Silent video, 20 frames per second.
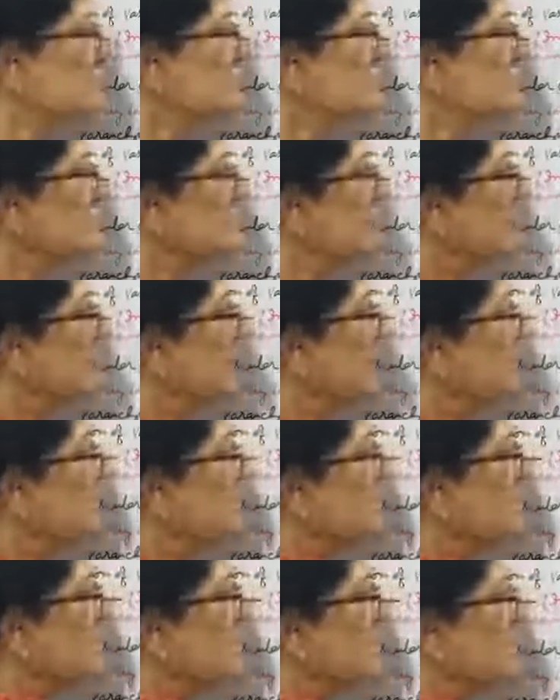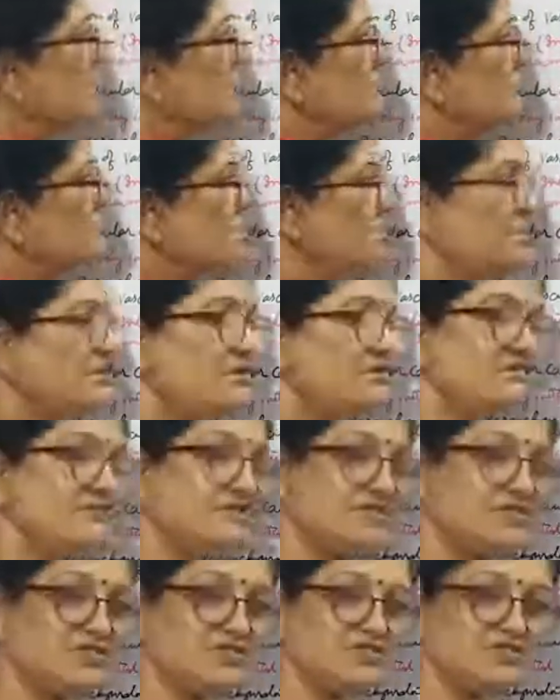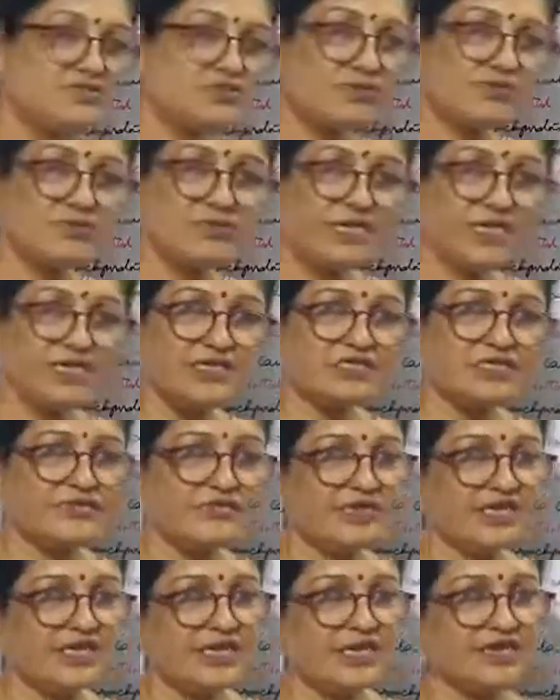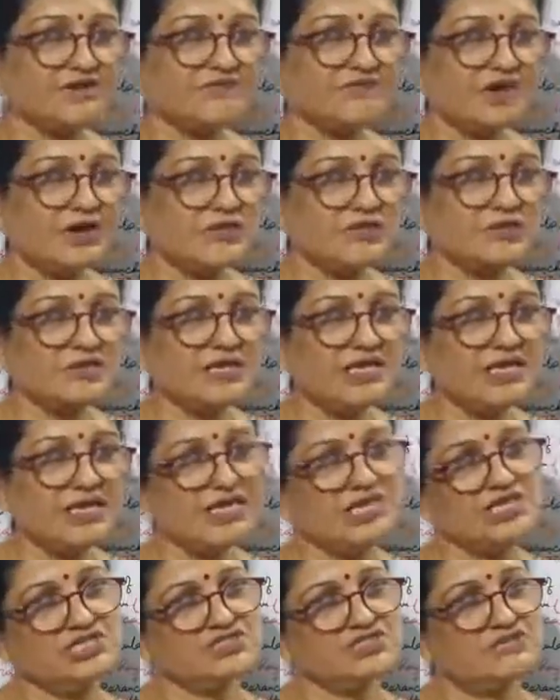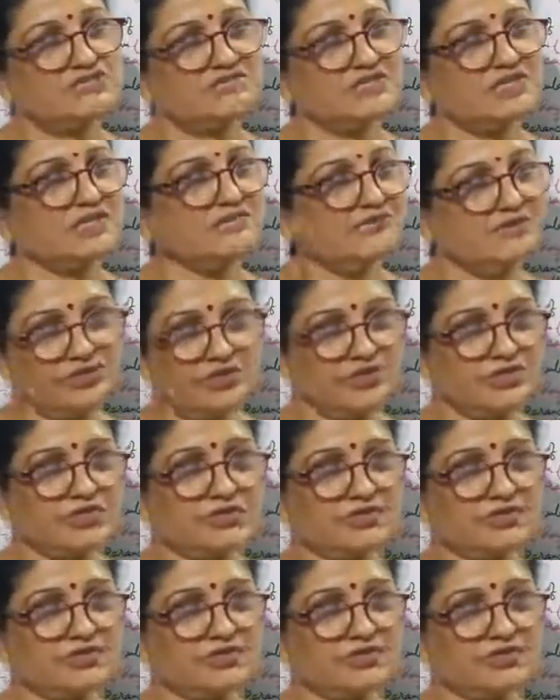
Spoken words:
So by the counting of these two rings, we can find the age of the wood.